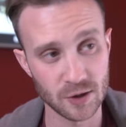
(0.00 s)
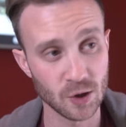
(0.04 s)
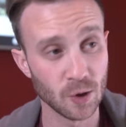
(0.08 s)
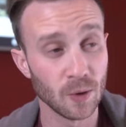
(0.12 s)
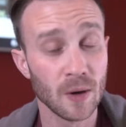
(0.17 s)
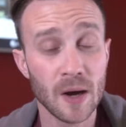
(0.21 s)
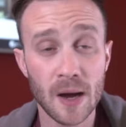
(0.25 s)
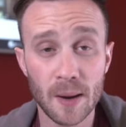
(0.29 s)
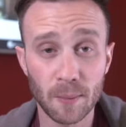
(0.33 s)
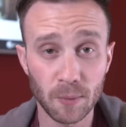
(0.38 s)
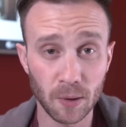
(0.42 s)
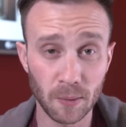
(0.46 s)
So
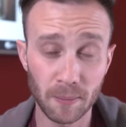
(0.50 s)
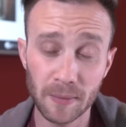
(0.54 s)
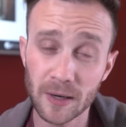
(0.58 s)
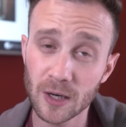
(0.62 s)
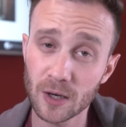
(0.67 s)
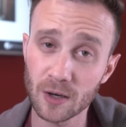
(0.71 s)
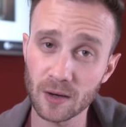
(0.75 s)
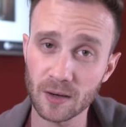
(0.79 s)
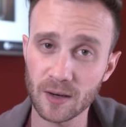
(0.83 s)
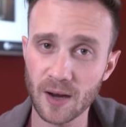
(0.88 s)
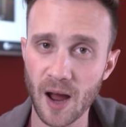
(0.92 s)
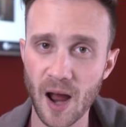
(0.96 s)

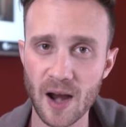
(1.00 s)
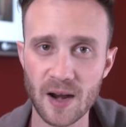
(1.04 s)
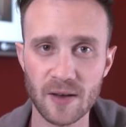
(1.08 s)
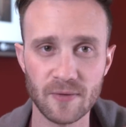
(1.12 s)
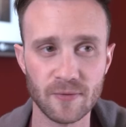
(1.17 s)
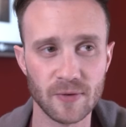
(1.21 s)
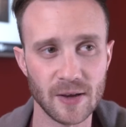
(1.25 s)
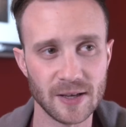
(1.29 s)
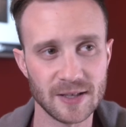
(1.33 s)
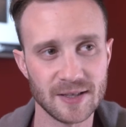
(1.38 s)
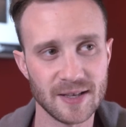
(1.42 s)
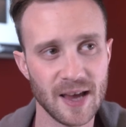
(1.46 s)
Premiere kind
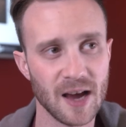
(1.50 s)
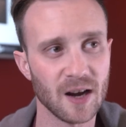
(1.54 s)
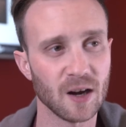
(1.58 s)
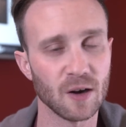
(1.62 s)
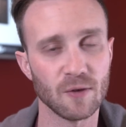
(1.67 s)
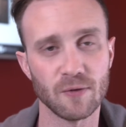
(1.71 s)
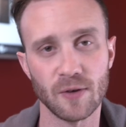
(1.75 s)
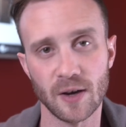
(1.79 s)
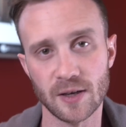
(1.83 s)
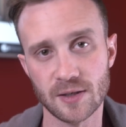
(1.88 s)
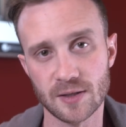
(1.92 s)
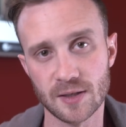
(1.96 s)
of
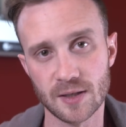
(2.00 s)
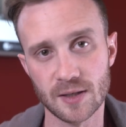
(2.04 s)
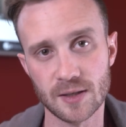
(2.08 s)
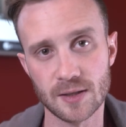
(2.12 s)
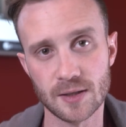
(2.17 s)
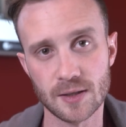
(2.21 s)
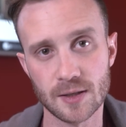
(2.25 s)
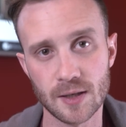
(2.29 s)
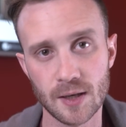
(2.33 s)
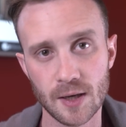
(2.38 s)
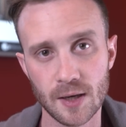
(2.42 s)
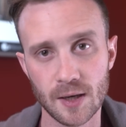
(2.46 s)

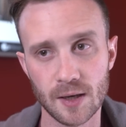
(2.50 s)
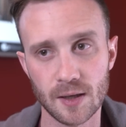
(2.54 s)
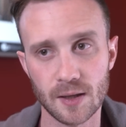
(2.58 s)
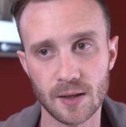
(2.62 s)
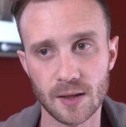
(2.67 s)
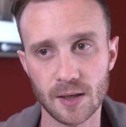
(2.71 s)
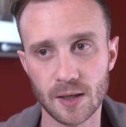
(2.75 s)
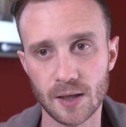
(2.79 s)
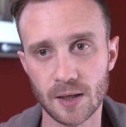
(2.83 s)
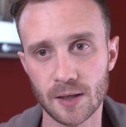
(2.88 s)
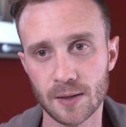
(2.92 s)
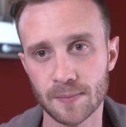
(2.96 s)
sacrifices
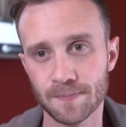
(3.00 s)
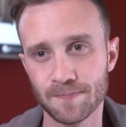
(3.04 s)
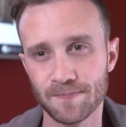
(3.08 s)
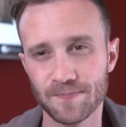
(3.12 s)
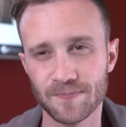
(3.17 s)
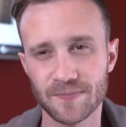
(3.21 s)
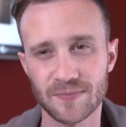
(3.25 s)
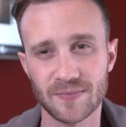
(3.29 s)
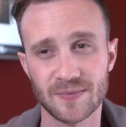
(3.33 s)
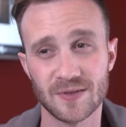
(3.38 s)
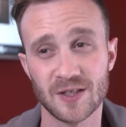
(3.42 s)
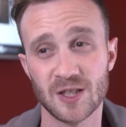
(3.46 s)
the
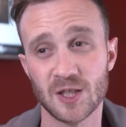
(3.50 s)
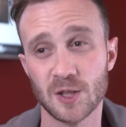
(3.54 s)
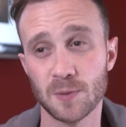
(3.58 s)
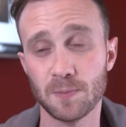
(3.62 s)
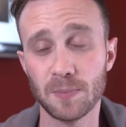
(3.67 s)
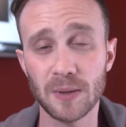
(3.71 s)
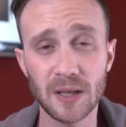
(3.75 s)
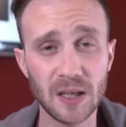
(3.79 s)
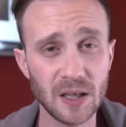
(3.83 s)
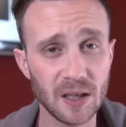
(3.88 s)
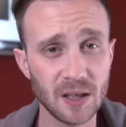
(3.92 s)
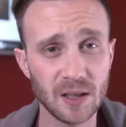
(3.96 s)

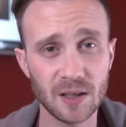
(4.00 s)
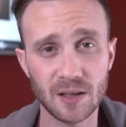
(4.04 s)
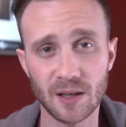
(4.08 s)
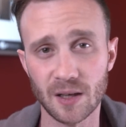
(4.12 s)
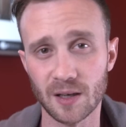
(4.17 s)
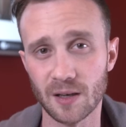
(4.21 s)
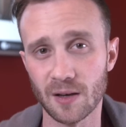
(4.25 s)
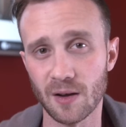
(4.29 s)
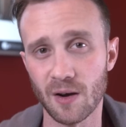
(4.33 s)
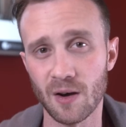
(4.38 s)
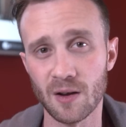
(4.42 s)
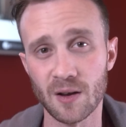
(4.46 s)
speed
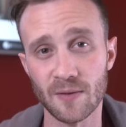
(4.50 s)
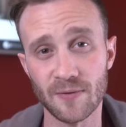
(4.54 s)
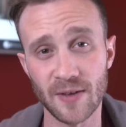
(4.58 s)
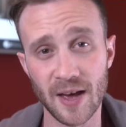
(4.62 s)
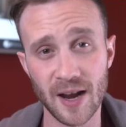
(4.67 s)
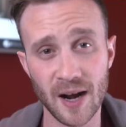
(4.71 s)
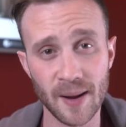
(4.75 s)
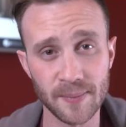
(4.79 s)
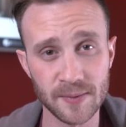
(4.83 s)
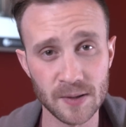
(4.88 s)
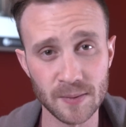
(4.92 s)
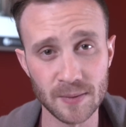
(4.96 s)
and all of
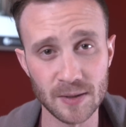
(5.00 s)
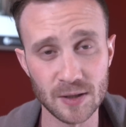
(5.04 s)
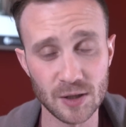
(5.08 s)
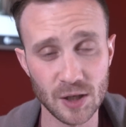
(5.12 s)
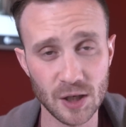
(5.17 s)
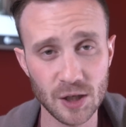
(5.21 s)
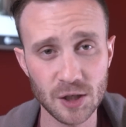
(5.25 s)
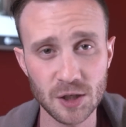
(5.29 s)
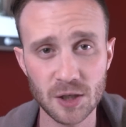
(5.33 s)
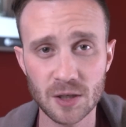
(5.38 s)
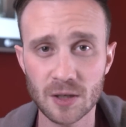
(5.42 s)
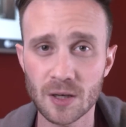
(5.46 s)
that
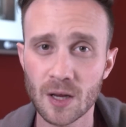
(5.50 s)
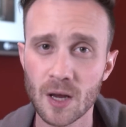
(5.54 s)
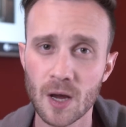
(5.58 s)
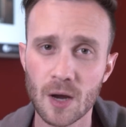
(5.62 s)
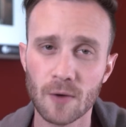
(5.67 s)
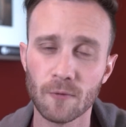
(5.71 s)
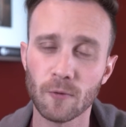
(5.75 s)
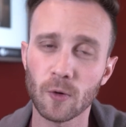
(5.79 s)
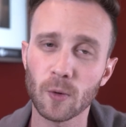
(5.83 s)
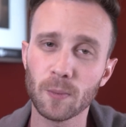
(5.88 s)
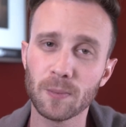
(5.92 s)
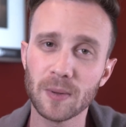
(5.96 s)
optimization
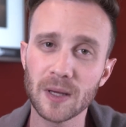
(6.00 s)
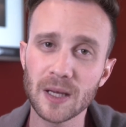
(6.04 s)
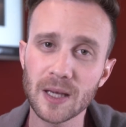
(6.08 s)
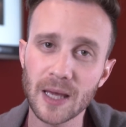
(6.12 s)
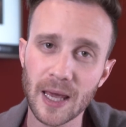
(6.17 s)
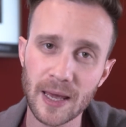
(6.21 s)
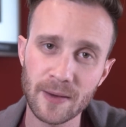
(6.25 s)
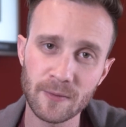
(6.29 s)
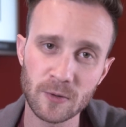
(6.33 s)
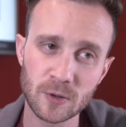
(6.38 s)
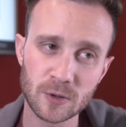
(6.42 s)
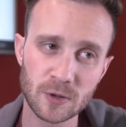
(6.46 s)
for being
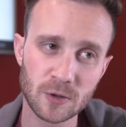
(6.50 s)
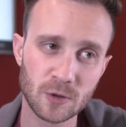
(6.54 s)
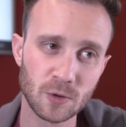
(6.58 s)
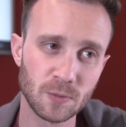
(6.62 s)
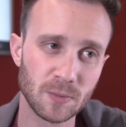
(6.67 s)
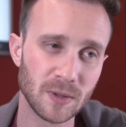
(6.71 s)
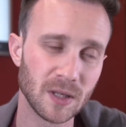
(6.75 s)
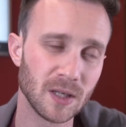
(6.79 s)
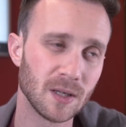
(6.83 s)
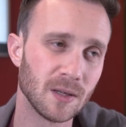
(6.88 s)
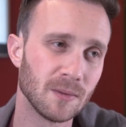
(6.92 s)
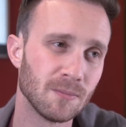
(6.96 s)
able to
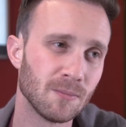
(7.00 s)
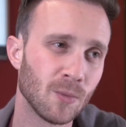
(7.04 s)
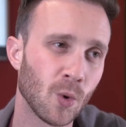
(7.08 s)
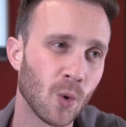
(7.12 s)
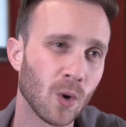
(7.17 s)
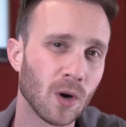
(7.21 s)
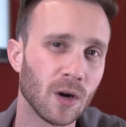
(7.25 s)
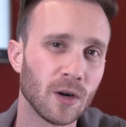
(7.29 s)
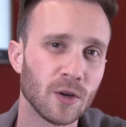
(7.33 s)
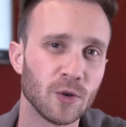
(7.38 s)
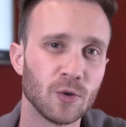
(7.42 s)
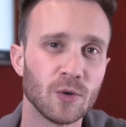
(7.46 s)
be
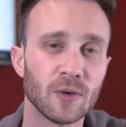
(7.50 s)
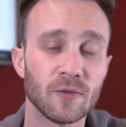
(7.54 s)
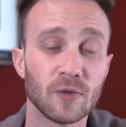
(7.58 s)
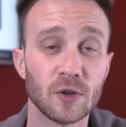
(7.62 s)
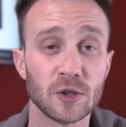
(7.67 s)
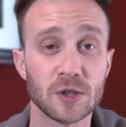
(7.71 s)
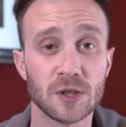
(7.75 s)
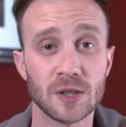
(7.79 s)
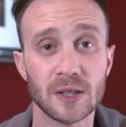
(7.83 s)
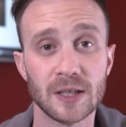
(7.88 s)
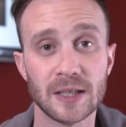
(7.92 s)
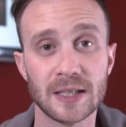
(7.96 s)
more
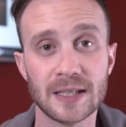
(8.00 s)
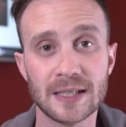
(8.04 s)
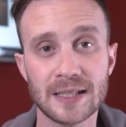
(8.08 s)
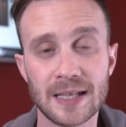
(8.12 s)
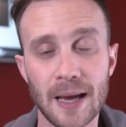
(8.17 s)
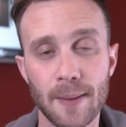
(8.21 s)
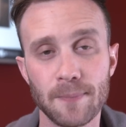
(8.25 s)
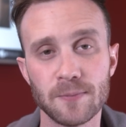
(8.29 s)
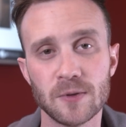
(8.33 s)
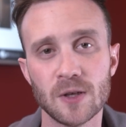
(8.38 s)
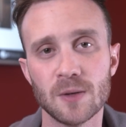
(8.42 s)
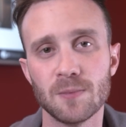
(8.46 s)
universally
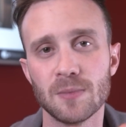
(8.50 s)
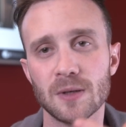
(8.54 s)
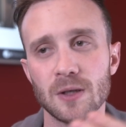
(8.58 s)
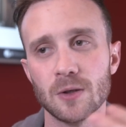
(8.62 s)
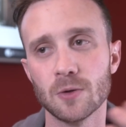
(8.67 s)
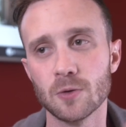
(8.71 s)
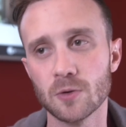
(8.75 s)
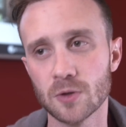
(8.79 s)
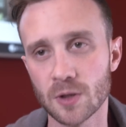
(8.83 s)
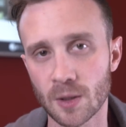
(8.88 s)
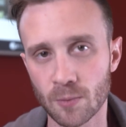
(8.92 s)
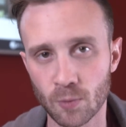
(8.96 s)
accepted, be
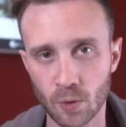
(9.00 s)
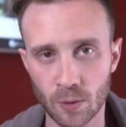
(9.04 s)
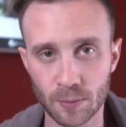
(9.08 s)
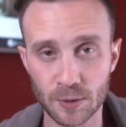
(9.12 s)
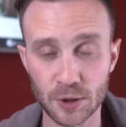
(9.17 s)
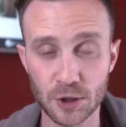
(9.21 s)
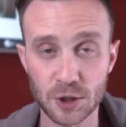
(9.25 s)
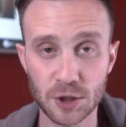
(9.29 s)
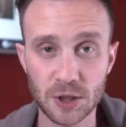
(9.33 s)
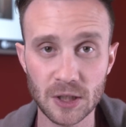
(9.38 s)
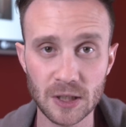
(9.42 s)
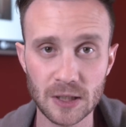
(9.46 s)
used on more
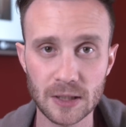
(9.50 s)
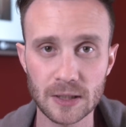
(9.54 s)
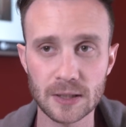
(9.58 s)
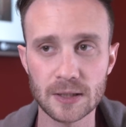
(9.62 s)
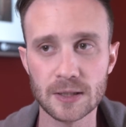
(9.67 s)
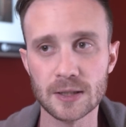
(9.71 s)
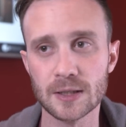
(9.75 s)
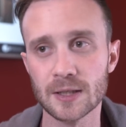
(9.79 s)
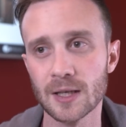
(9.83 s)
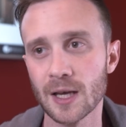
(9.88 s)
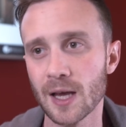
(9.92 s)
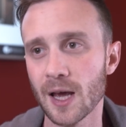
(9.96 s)

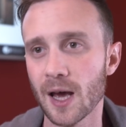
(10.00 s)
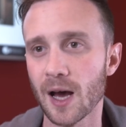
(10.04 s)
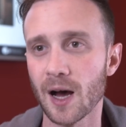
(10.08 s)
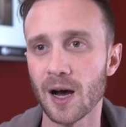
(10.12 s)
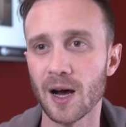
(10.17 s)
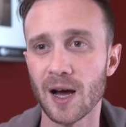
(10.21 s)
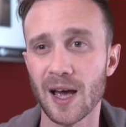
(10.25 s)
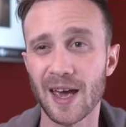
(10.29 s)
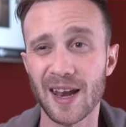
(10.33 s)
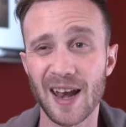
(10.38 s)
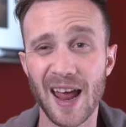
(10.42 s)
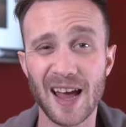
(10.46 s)
machines,
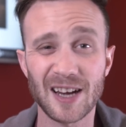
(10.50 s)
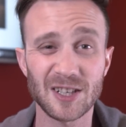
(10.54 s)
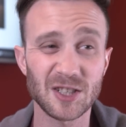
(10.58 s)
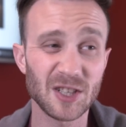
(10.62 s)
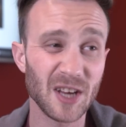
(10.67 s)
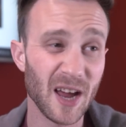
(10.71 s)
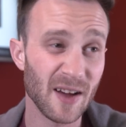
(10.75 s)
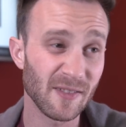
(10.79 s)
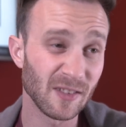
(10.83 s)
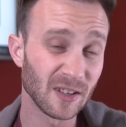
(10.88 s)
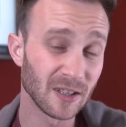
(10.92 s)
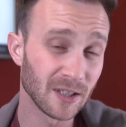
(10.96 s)
and
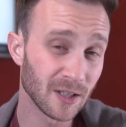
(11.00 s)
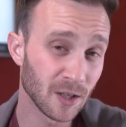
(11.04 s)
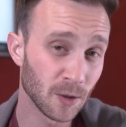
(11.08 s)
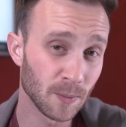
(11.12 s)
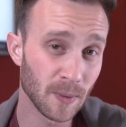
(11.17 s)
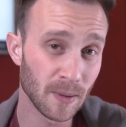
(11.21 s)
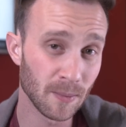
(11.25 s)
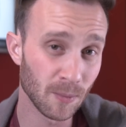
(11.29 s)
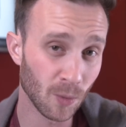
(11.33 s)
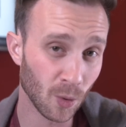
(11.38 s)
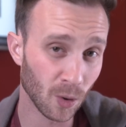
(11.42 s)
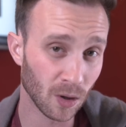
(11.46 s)
actually have a little
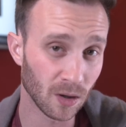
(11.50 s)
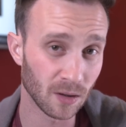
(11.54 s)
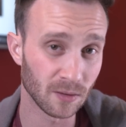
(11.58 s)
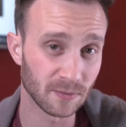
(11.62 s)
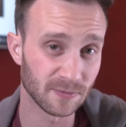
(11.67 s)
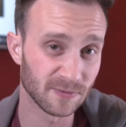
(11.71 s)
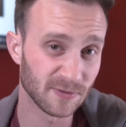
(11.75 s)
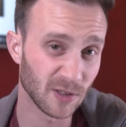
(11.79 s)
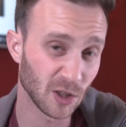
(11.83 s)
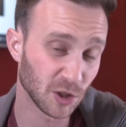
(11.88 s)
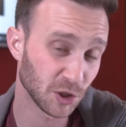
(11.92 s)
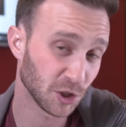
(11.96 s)
bit more
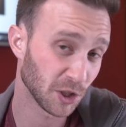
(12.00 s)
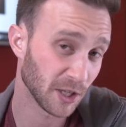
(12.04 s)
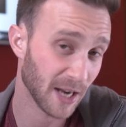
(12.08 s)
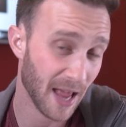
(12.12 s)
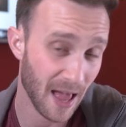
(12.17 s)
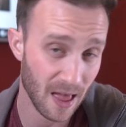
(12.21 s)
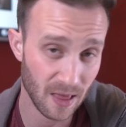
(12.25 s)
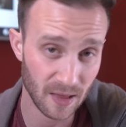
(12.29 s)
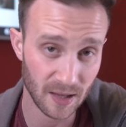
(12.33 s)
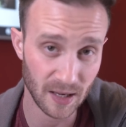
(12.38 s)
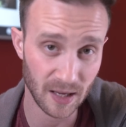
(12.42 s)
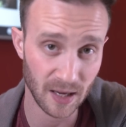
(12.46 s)

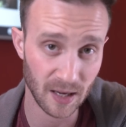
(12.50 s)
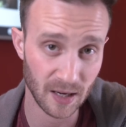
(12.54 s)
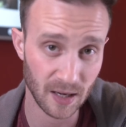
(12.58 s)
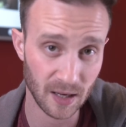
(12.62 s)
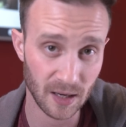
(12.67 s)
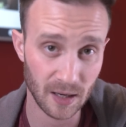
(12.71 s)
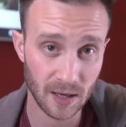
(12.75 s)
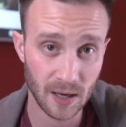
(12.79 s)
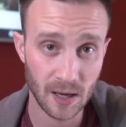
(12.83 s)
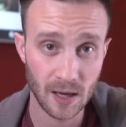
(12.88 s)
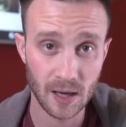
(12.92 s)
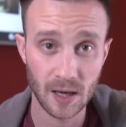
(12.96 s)
functionality in
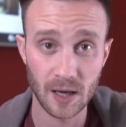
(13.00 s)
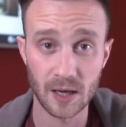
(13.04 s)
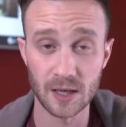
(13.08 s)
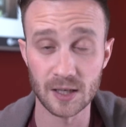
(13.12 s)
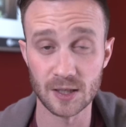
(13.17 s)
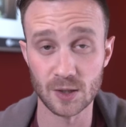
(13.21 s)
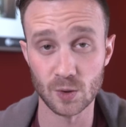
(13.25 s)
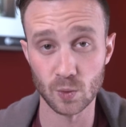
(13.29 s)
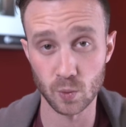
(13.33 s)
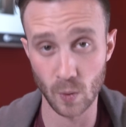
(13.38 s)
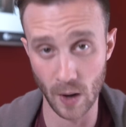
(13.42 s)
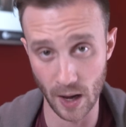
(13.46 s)
it
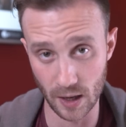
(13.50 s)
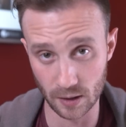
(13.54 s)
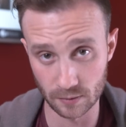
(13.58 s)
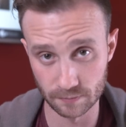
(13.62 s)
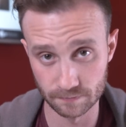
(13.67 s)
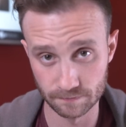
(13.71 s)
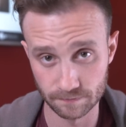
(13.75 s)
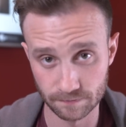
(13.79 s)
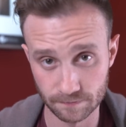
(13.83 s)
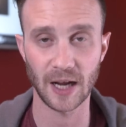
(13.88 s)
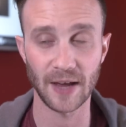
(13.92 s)
as well.